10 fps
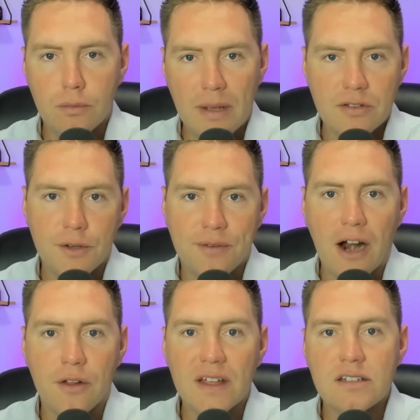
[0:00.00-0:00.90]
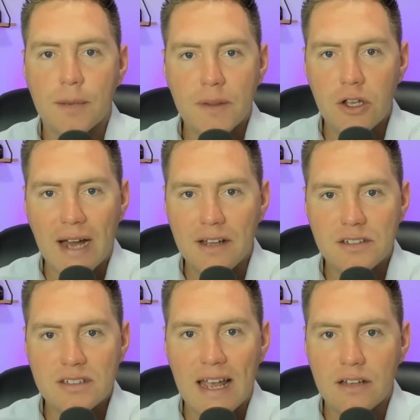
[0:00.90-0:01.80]
basically fire things up in the United
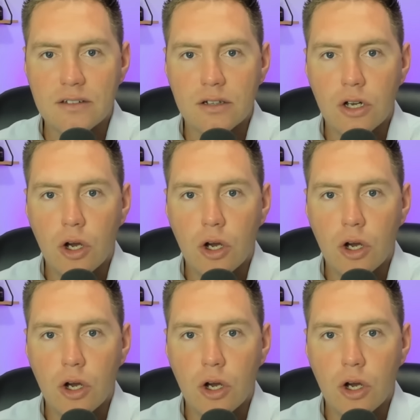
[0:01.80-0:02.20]
States,